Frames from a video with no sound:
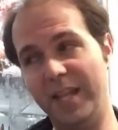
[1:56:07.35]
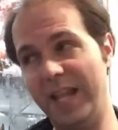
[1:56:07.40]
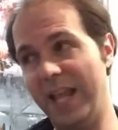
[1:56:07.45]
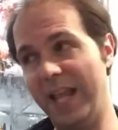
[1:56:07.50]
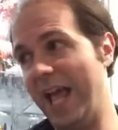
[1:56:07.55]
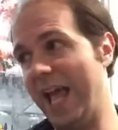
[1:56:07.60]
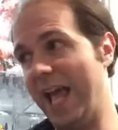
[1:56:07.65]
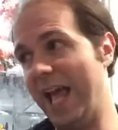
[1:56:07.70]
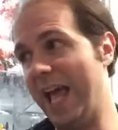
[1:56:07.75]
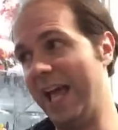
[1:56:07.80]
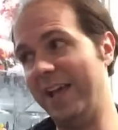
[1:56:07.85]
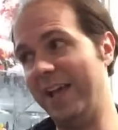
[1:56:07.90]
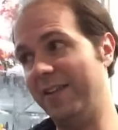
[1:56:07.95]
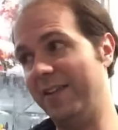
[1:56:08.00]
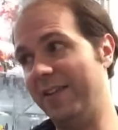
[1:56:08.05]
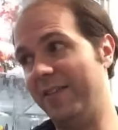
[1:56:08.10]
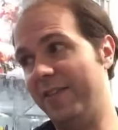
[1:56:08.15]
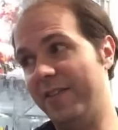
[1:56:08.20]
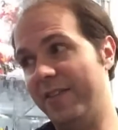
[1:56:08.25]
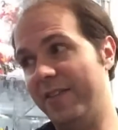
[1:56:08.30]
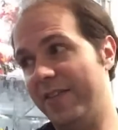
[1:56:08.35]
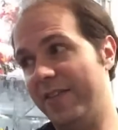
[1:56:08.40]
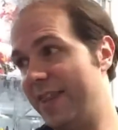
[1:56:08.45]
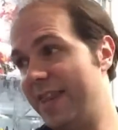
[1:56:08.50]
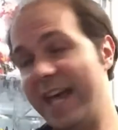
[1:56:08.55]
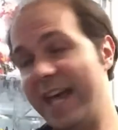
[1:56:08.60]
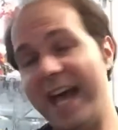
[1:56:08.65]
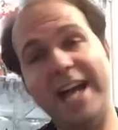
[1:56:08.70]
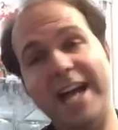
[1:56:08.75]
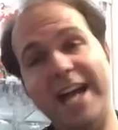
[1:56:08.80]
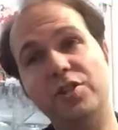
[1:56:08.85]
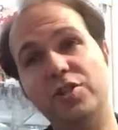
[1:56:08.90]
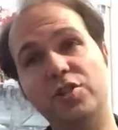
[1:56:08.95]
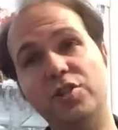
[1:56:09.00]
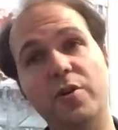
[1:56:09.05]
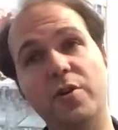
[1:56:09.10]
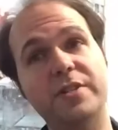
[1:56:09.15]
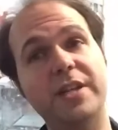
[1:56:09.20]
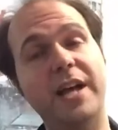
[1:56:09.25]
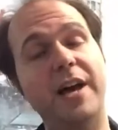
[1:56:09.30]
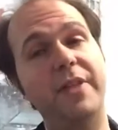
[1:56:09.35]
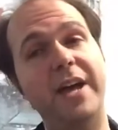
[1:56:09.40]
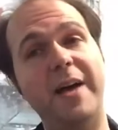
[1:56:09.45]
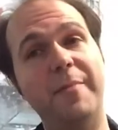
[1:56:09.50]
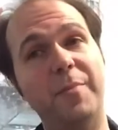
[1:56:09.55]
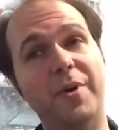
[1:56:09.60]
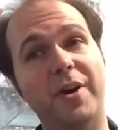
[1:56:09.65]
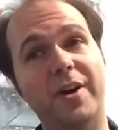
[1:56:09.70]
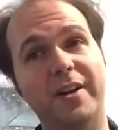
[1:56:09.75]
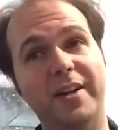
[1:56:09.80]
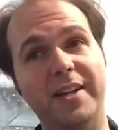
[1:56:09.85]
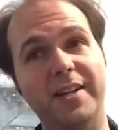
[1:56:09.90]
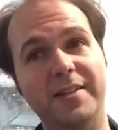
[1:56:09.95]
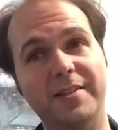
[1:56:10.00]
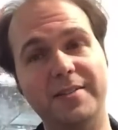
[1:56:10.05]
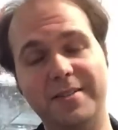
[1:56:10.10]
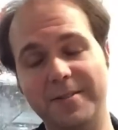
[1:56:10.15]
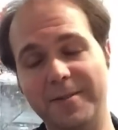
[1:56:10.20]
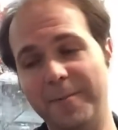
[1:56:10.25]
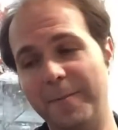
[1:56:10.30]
And that just shows how that market is.